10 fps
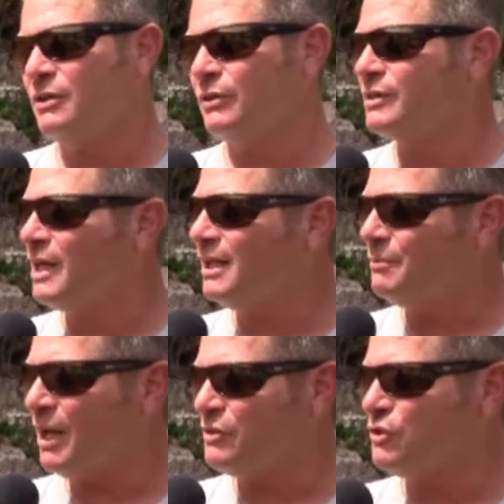on a daily
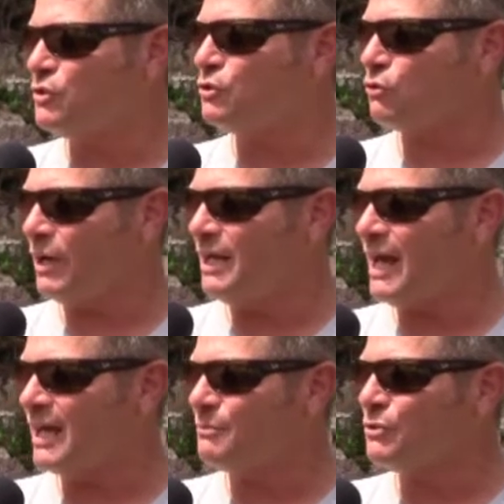basis to train
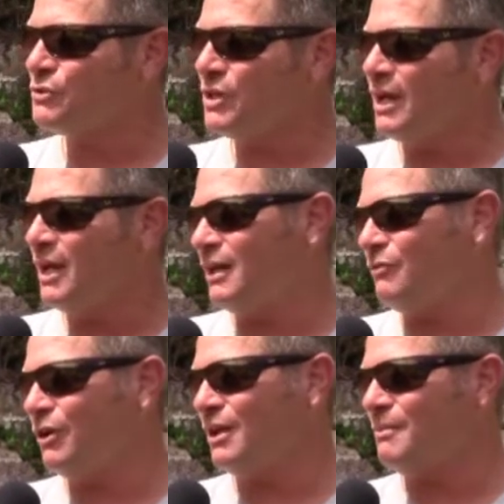animals, and if
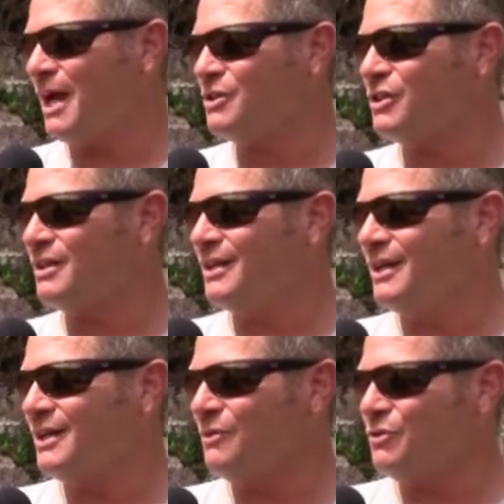you can imagine,
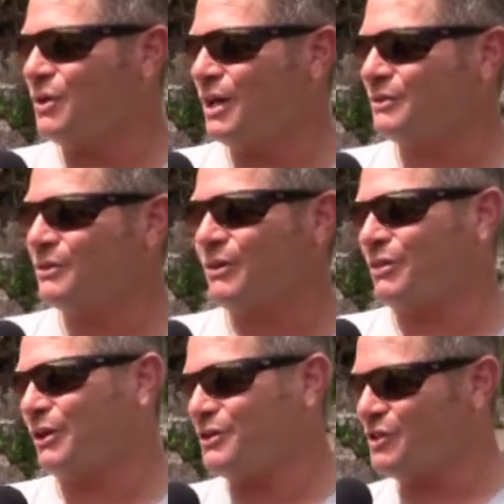if you got a
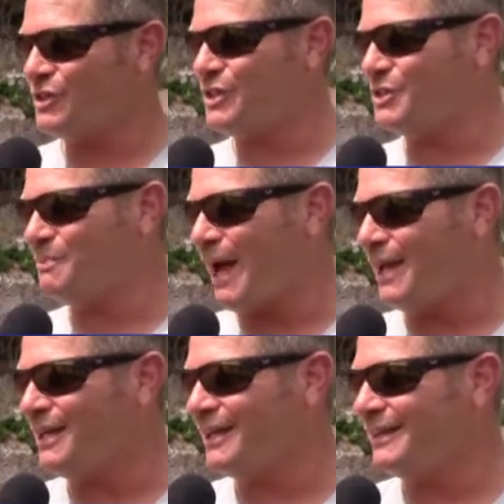36-inch
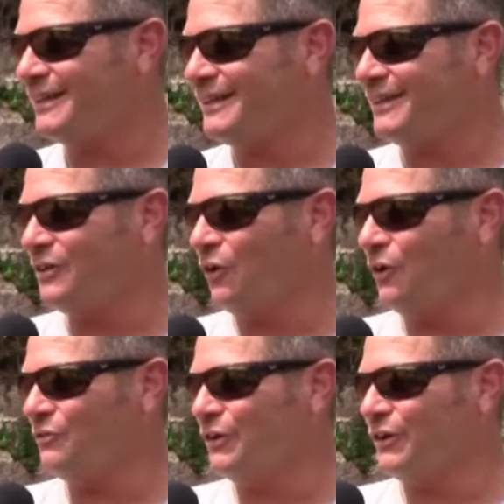banking
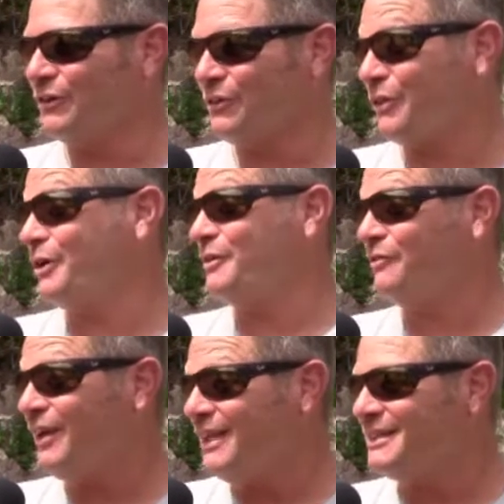over 30
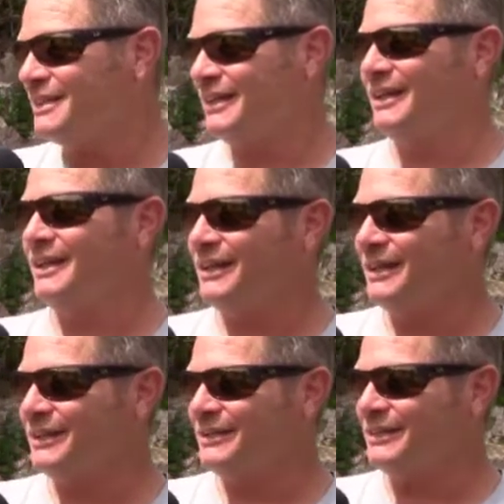feet,
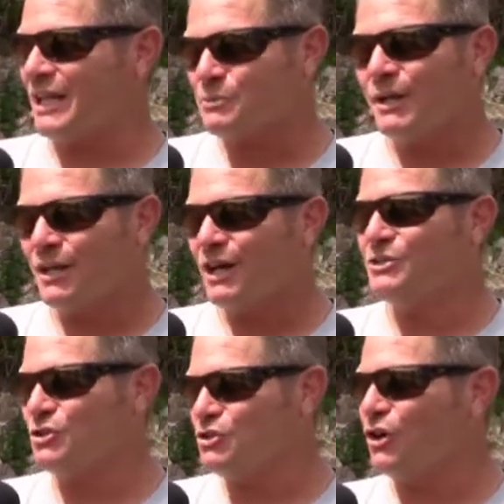that's pretty
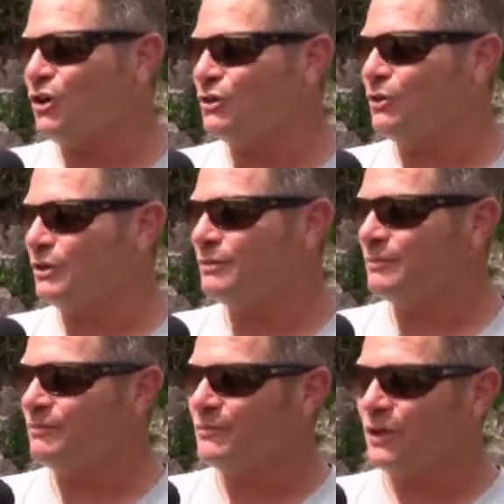hard to jog on.
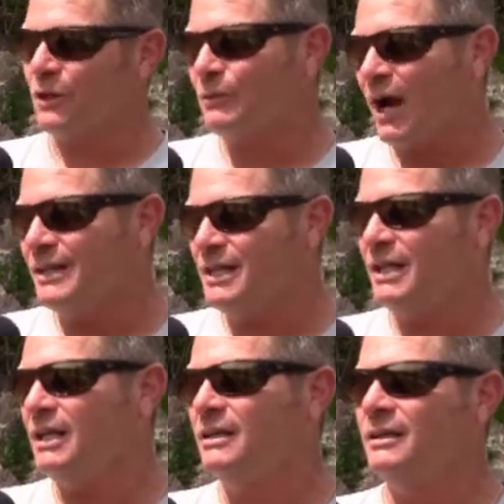
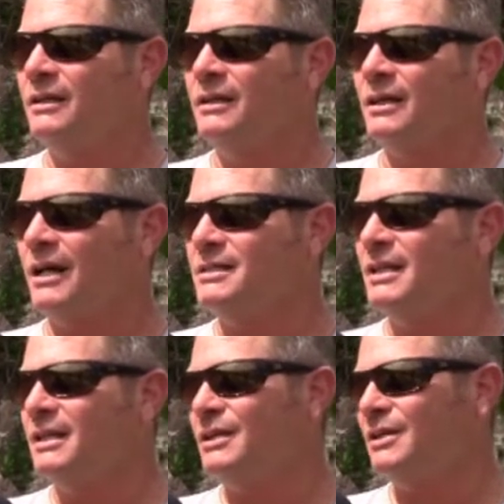Ideally,
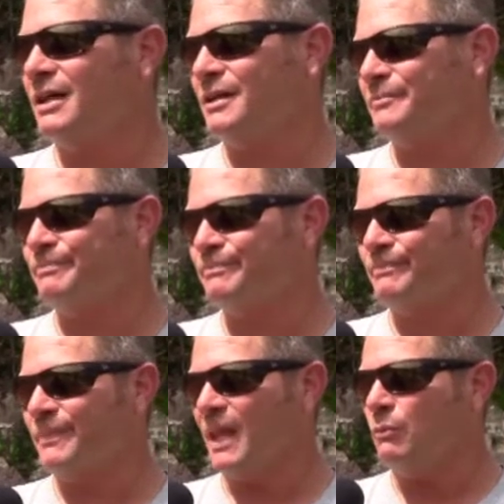
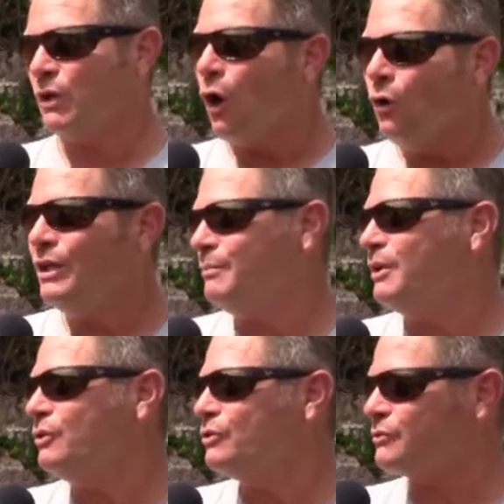it would only be
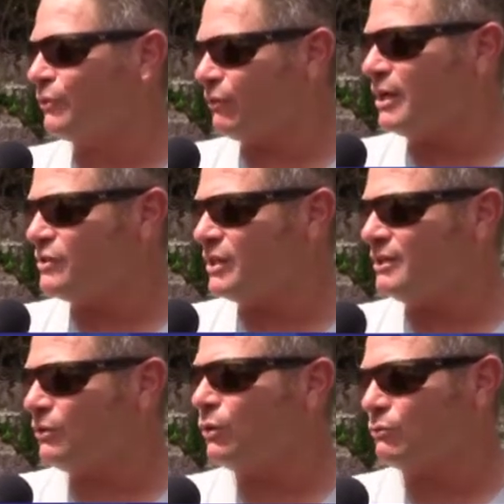used for racing
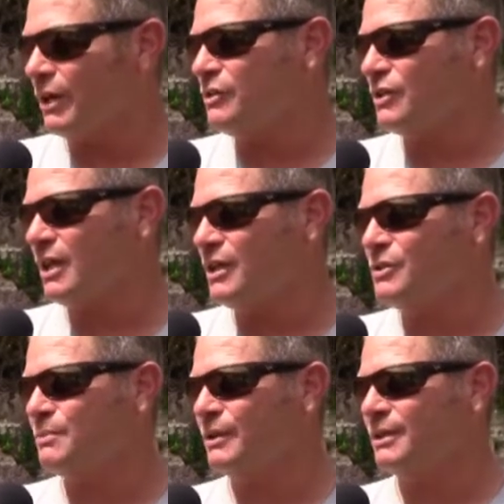on race
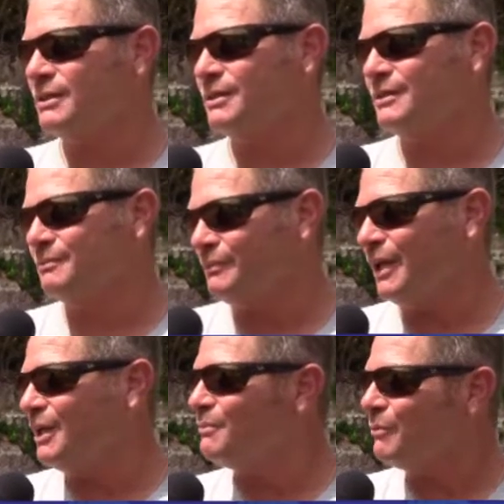days, but
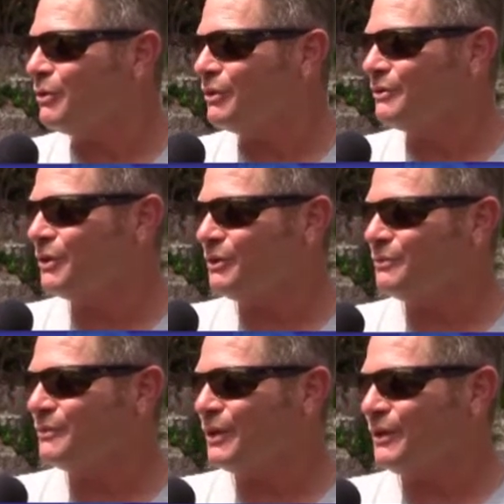being in Bermuda,
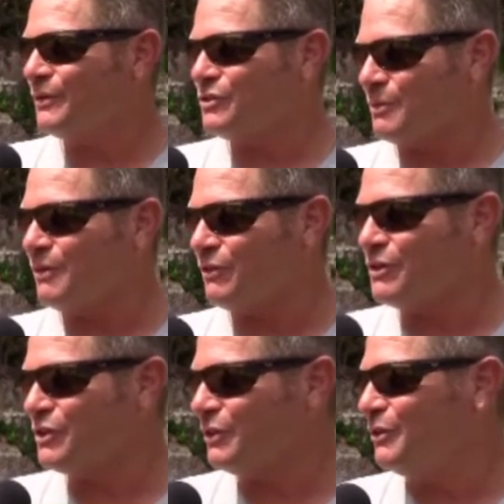some of
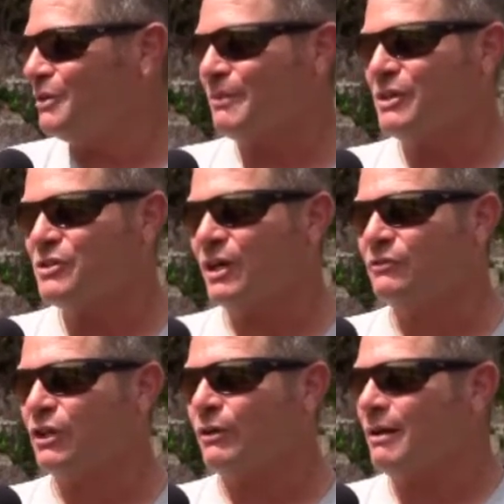us, including
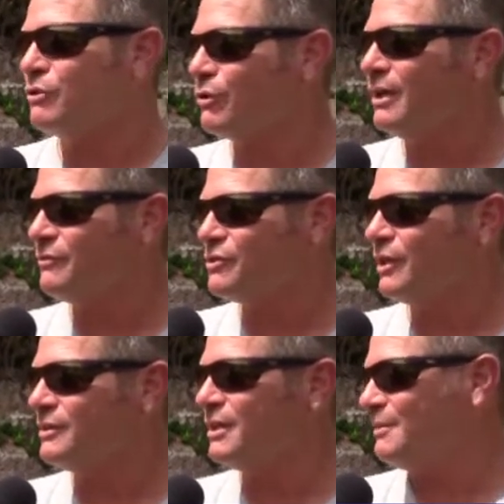myself, don't have a training
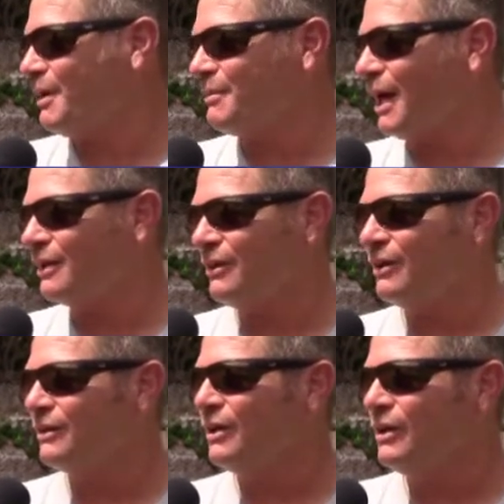facility in my
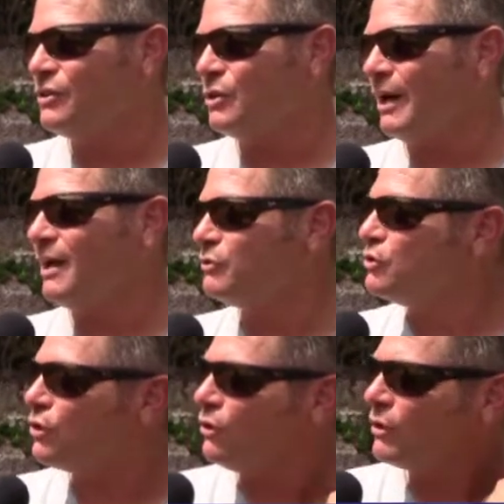backyard. So I have to
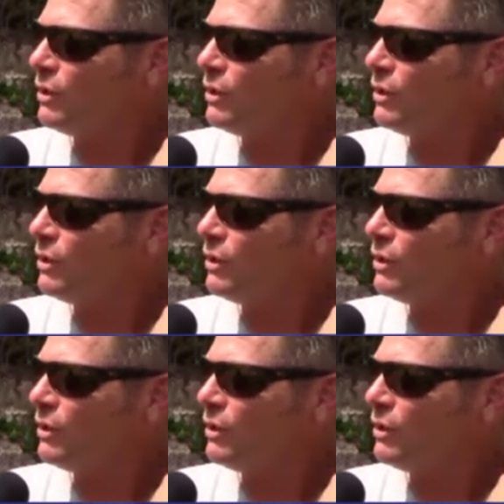jog